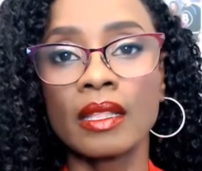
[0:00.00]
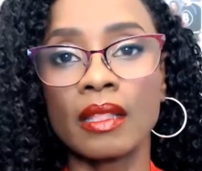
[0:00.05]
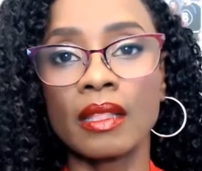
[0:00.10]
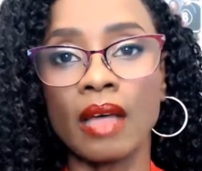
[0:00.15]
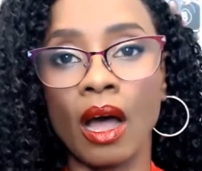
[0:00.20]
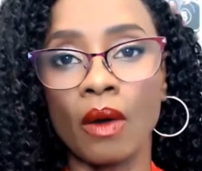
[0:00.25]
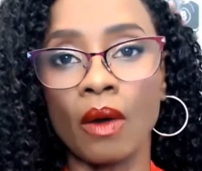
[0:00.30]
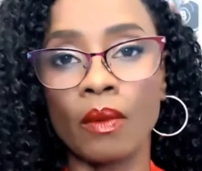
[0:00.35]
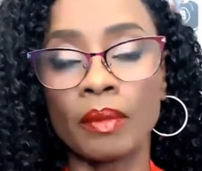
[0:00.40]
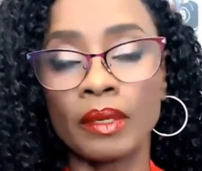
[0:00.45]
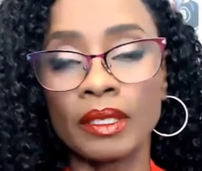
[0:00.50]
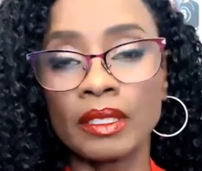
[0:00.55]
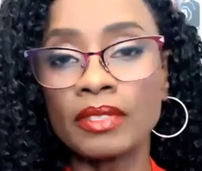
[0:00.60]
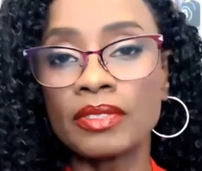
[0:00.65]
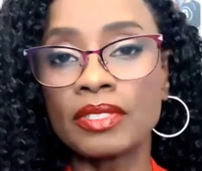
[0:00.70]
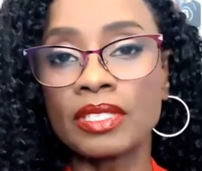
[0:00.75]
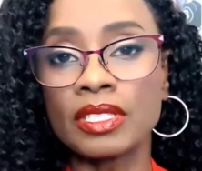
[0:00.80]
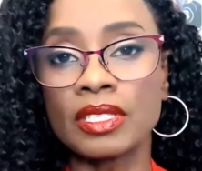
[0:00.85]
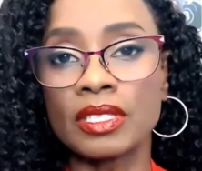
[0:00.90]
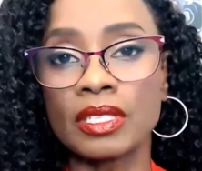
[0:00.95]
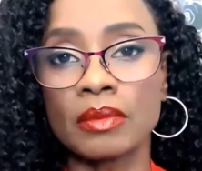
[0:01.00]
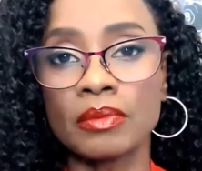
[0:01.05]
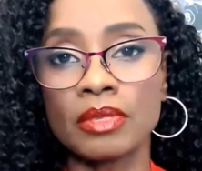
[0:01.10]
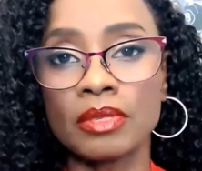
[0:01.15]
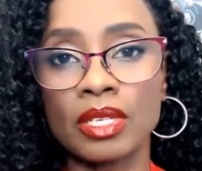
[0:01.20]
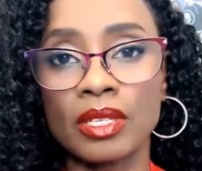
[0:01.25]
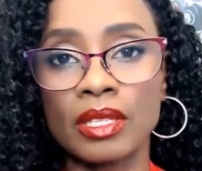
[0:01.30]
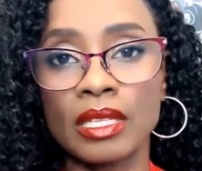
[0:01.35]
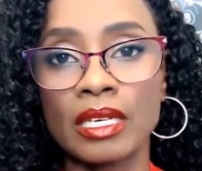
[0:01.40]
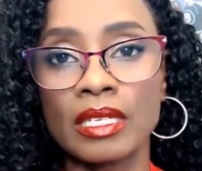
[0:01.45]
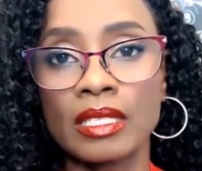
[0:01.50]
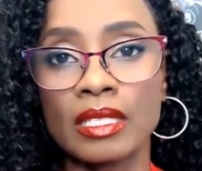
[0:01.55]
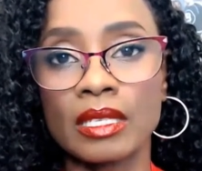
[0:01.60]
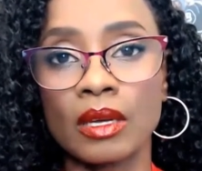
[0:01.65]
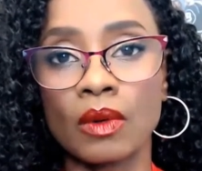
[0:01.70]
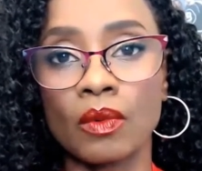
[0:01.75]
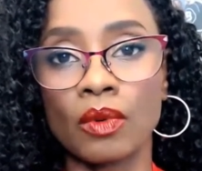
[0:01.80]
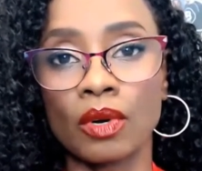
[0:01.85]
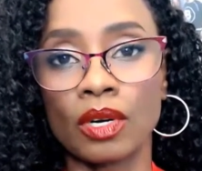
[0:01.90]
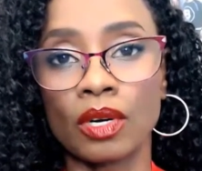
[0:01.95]
Our belief systems are things
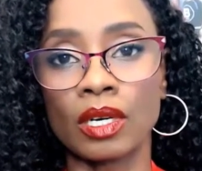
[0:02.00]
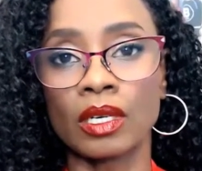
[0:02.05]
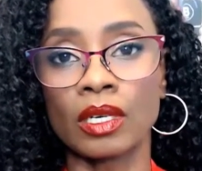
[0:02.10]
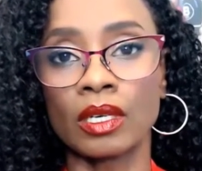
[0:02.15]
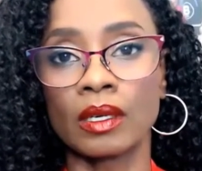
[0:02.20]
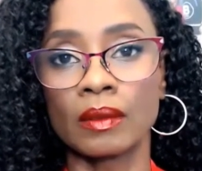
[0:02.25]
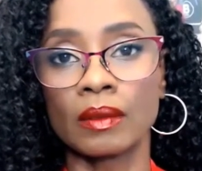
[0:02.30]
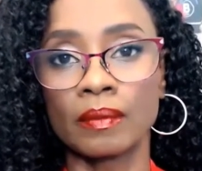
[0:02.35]
that were